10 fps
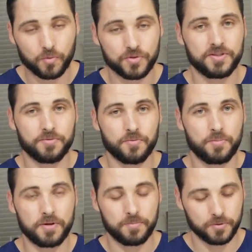We'll see
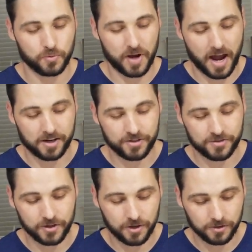what people's
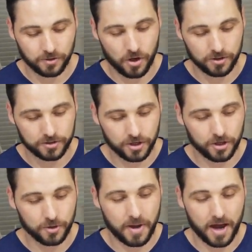reactions are long term,